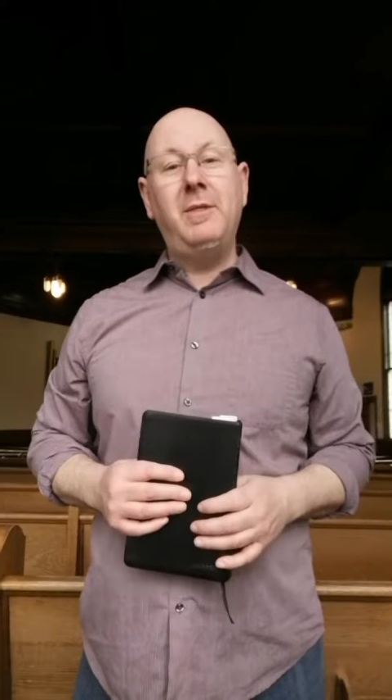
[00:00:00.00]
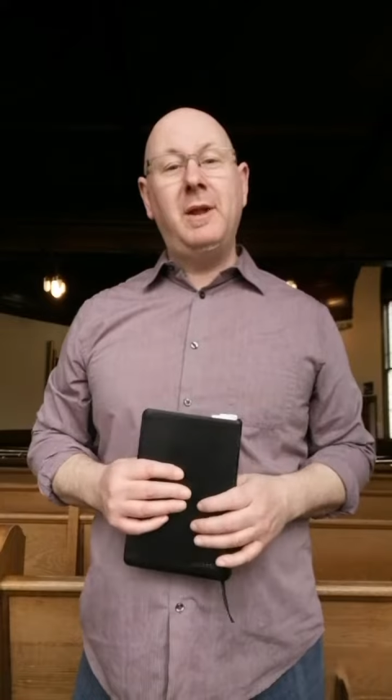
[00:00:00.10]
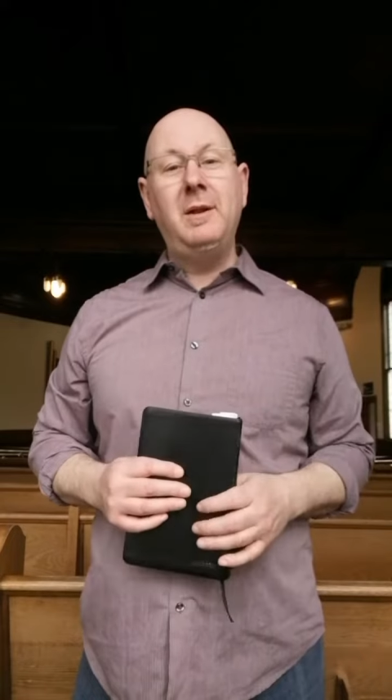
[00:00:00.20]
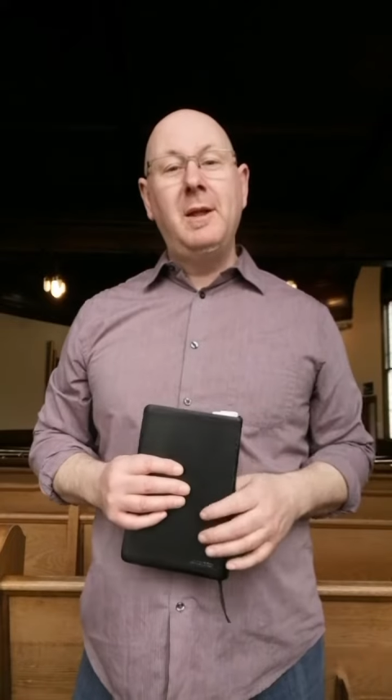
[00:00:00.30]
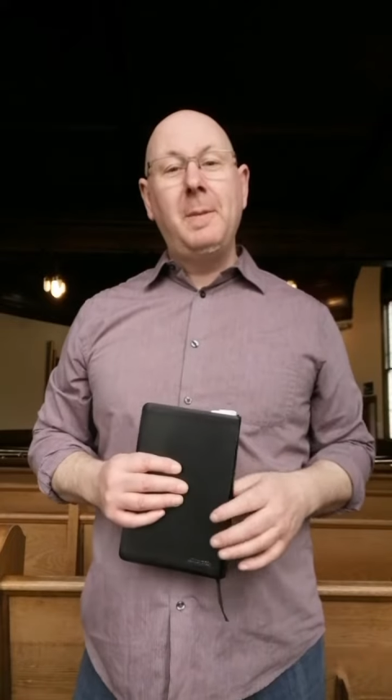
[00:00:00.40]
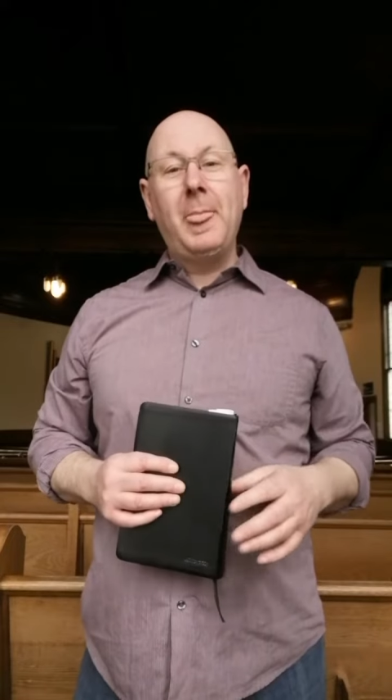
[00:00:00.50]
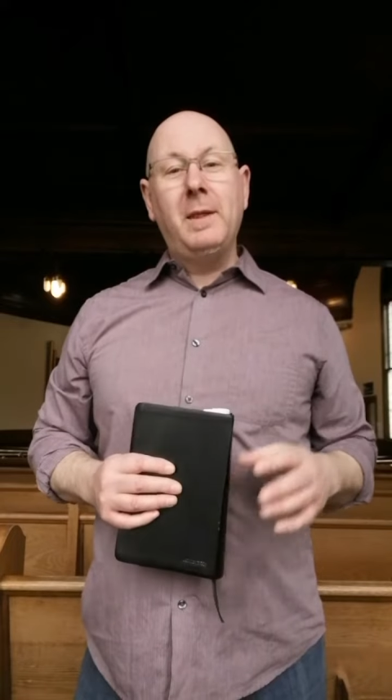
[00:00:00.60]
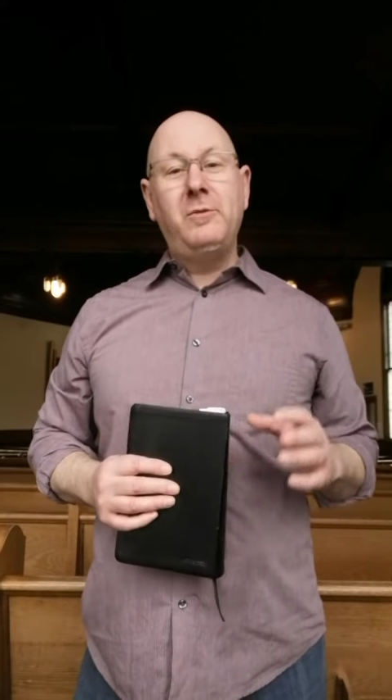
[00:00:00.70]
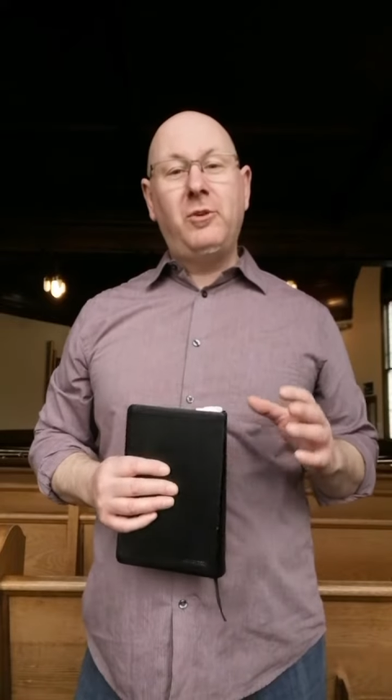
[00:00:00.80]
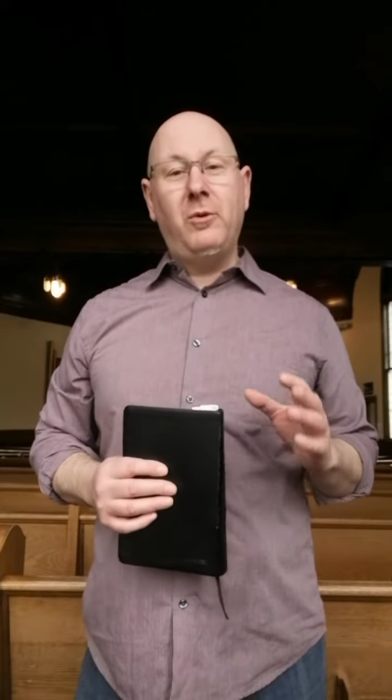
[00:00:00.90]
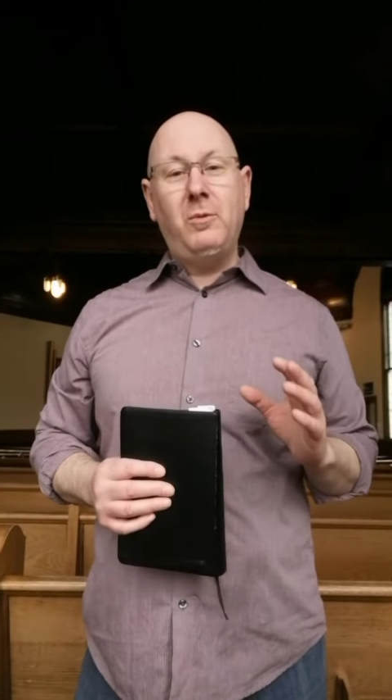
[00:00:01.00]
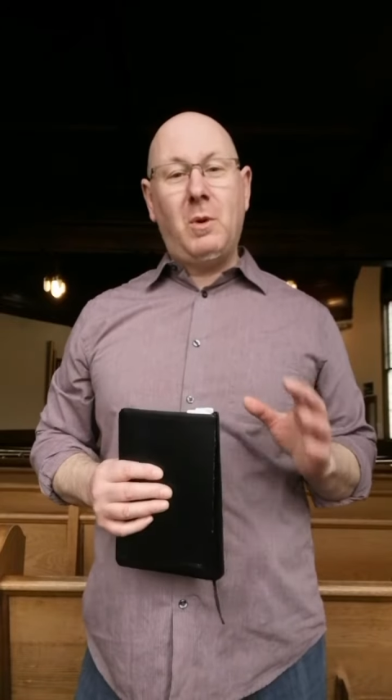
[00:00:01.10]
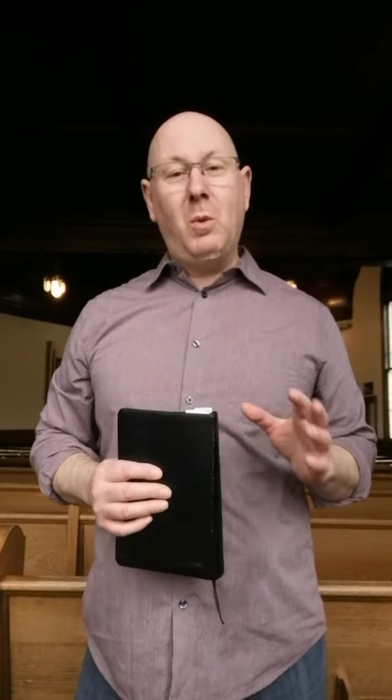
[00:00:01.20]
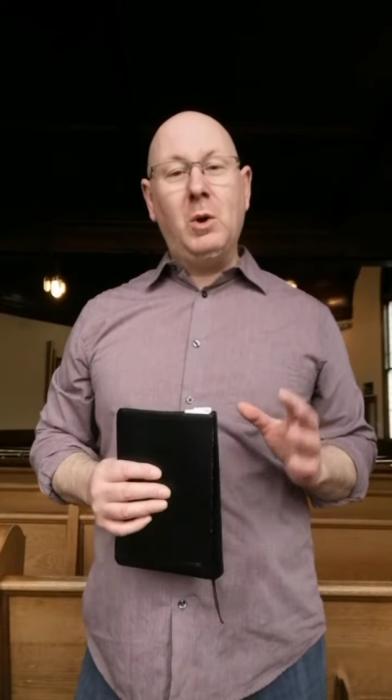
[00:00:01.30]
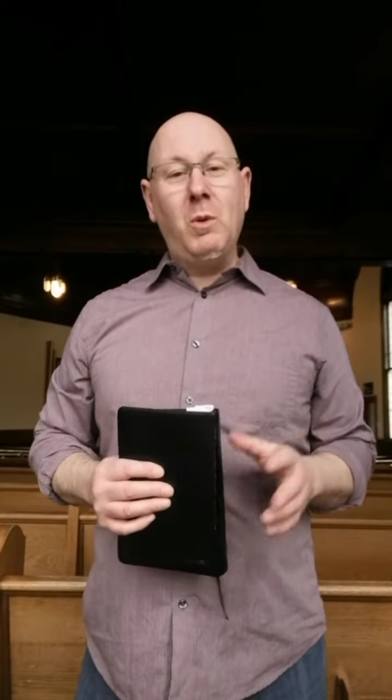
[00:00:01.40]
And then, so
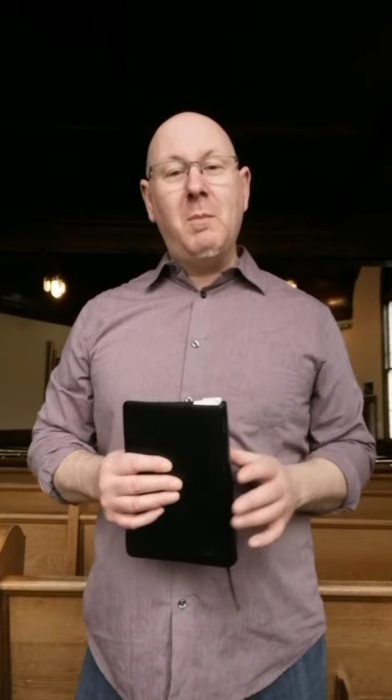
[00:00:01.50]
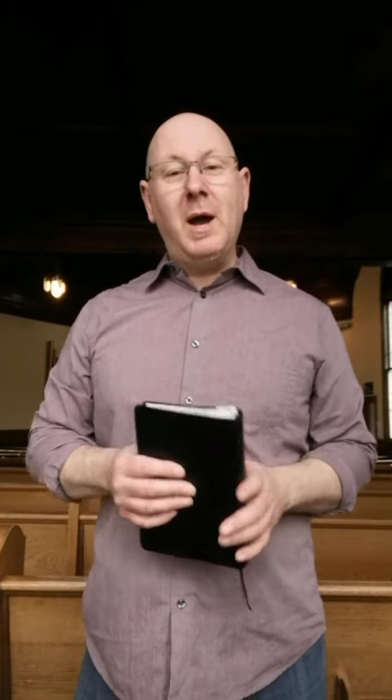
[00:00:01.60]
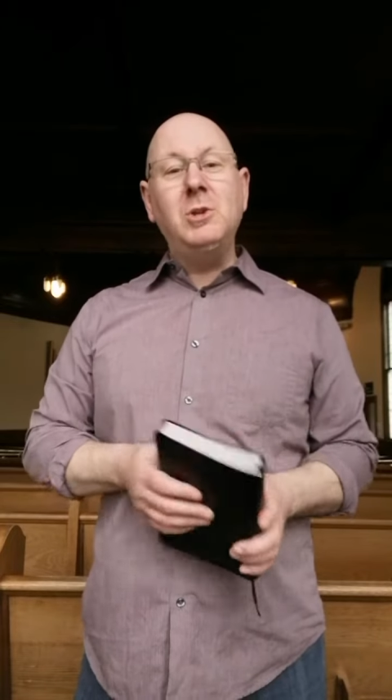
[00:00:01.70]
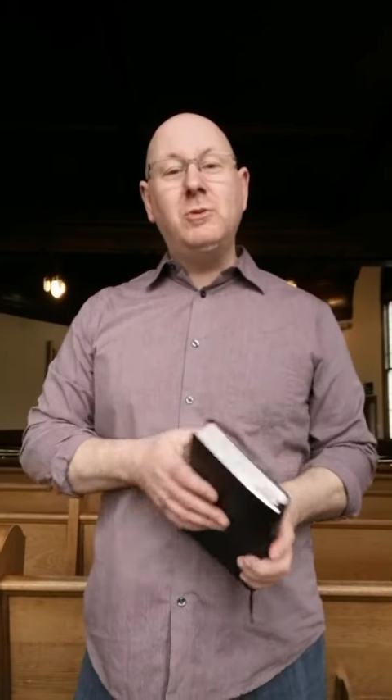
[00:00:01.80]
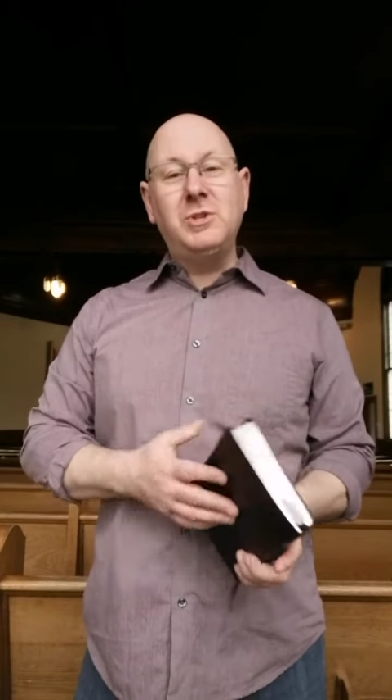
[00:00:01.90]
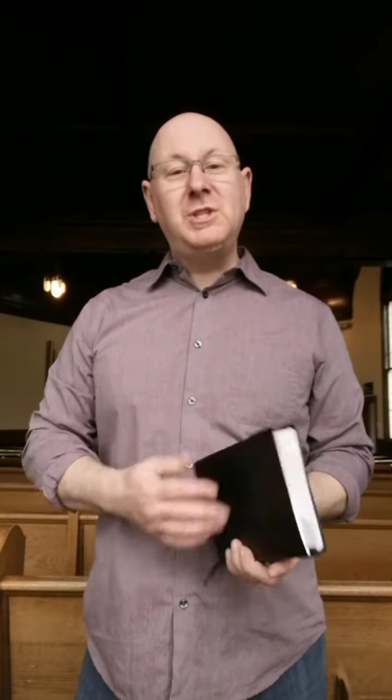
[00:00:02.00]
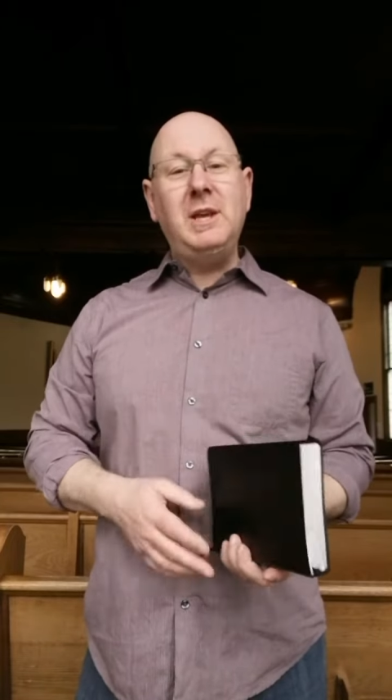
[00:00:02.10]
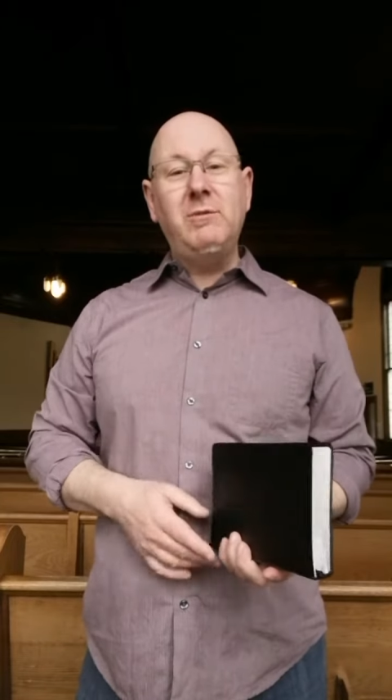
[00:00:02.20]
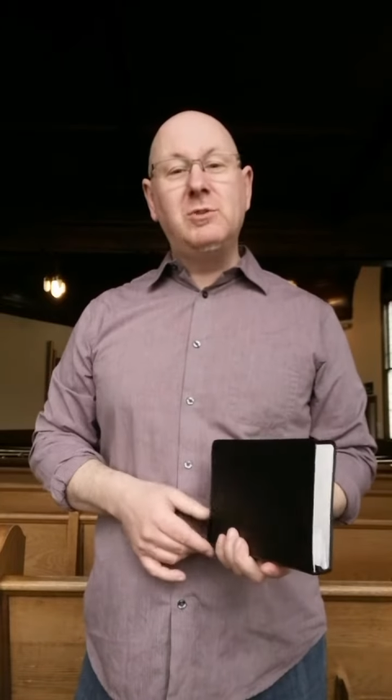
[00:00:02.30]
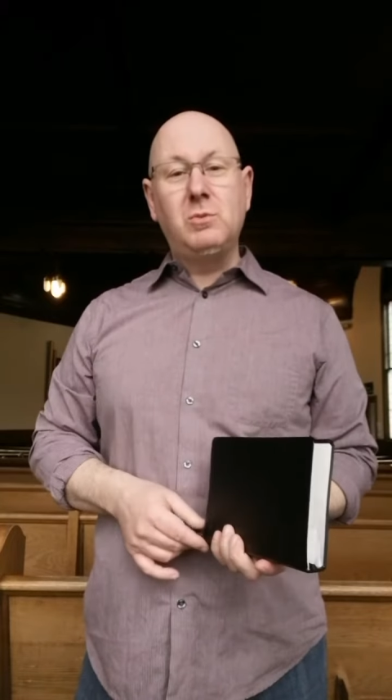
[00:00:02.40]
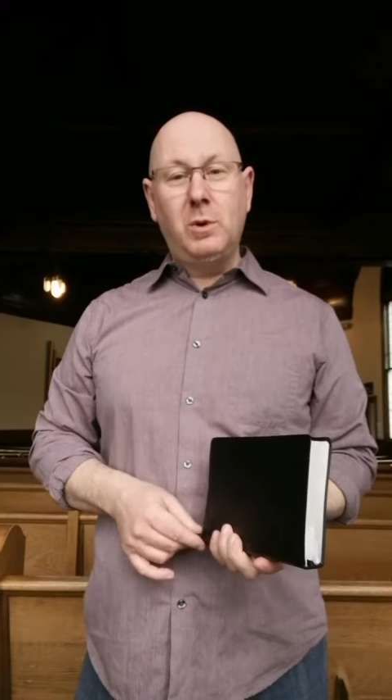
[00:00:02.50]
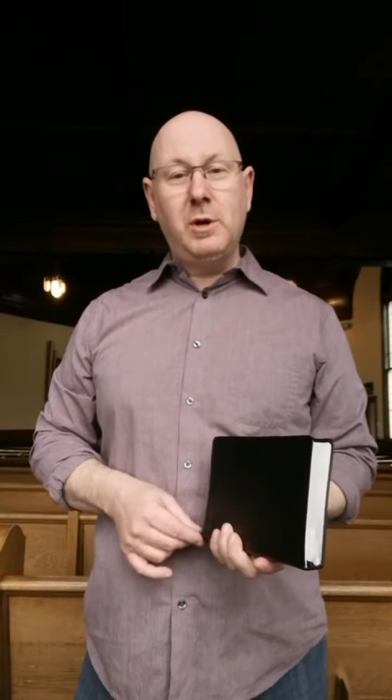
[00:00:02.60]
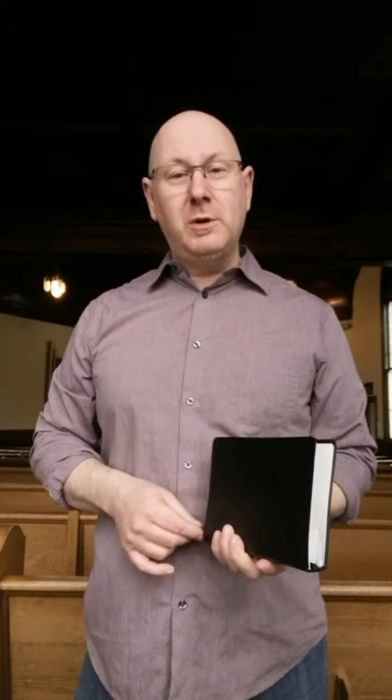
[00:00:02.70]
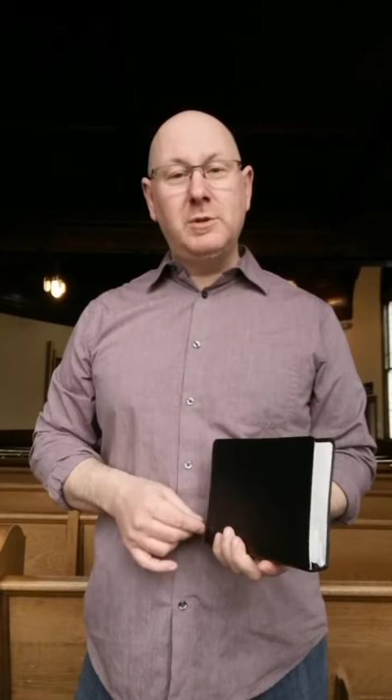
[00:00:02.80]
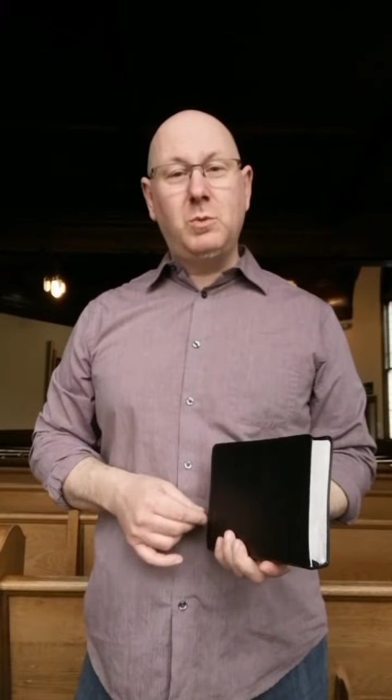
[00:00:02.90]
I want to remind you of Stephen's
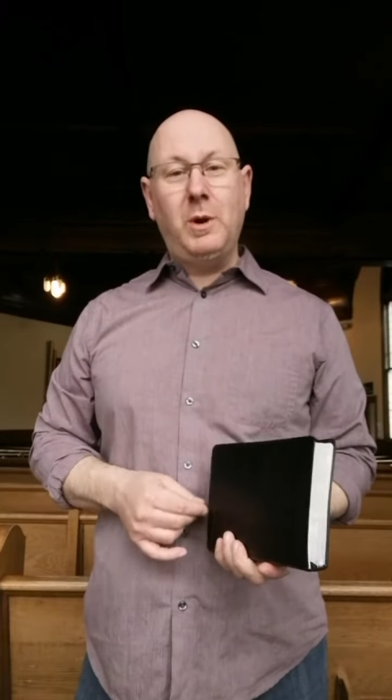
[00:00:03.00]
words,